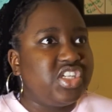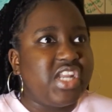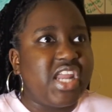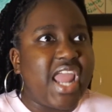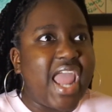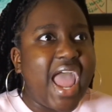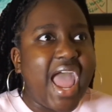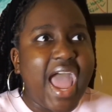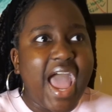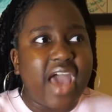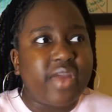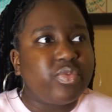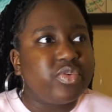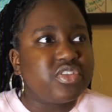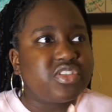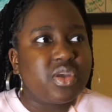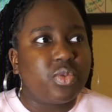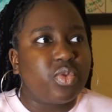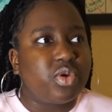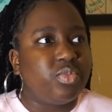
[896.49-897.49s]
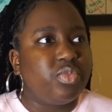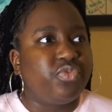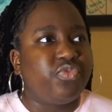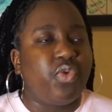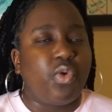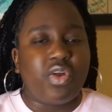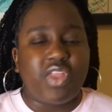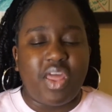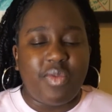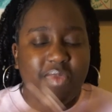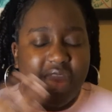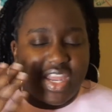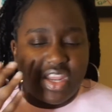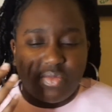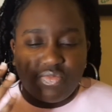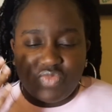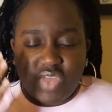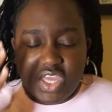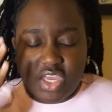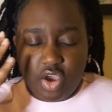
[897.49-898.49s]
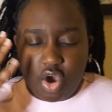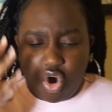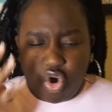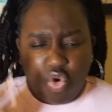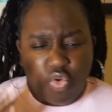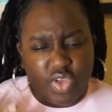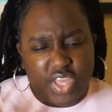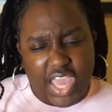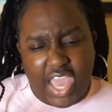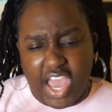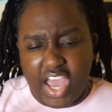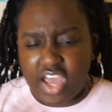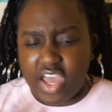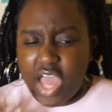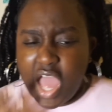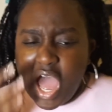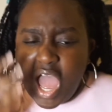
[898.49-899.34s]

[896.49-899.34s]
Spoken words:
he had with someone before that made him think, oh yeah,